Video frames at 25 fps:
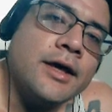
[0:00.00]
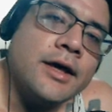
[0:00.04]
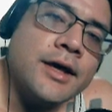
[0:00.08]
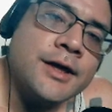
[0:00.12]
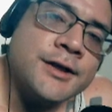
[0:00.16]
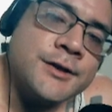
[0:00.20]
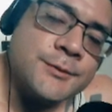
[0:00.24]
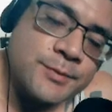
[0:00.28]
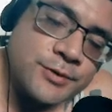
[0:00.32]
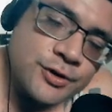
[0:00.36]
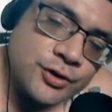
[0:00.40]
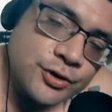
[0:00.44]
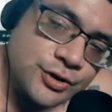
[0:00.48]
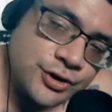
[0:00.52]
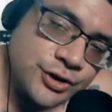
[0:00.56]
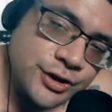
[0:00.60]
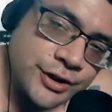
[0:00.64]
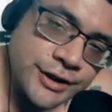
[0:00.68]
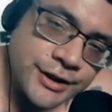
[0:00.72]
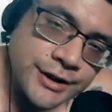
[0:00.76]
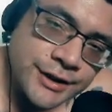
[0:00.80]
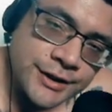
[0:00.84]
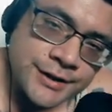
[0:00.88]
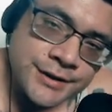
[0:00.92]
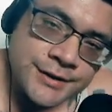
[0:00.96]
it's
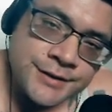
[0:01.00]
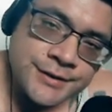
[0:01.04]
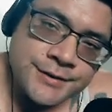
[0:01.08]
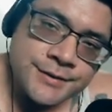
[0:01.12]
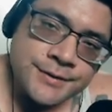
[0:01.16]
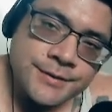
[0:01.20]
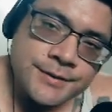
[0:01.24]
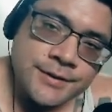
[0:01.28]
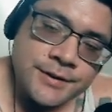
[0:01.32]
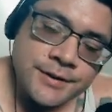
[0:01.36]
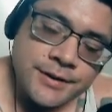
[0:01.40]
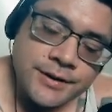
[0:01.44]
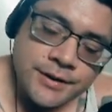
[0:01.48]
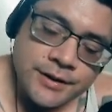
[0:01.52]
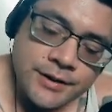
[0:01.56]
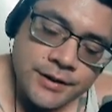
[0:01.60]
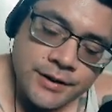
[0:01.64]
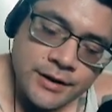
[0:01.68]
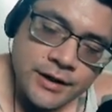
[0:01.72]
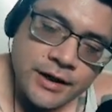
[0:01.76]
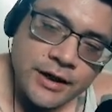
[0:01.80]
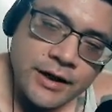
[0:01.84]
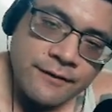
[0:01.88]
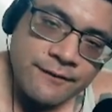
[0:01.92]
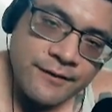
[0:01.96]
minutia is
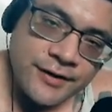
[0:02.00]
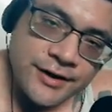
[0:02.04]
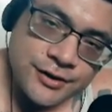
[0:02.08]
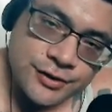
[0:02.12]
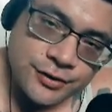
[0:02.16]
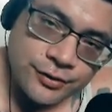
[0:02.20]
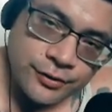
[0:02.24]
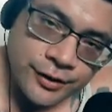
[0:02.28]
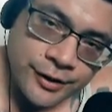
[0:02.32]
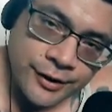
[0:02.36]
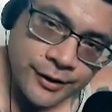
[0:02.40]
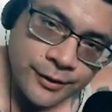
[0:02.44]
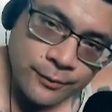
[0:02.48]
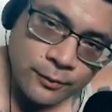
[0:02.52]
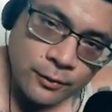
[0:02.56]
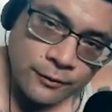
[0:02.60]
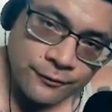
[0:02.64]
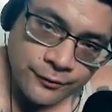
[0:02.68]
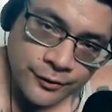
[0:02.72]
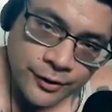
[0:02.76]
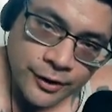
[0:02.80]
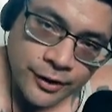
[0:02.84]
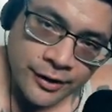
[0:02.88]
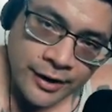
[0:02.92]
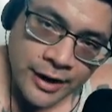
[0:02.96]
eventually we'll
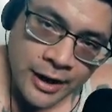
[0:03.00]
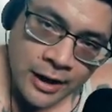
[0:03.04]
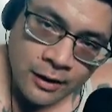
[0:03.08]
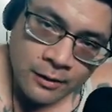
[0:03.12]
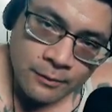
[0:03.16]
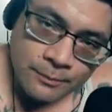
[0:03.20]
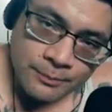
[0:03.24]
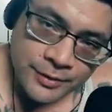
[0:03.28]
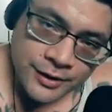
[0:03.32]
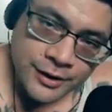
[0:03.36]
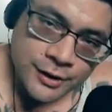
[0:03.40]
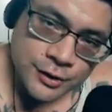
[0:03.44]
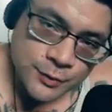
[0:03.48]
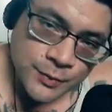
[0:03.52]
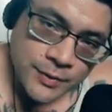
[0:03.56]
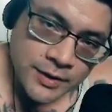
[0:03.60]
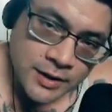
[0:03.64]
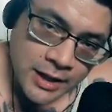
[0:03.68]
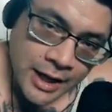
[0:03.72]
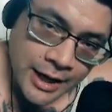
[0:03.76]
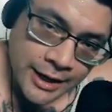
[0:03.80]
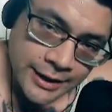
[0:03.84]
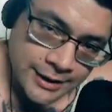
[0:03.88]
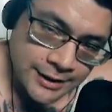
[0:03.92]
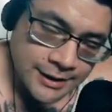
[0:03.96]
figure it out because we
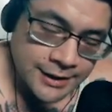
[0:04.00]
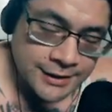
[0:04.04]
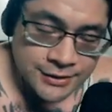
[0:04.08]
like it.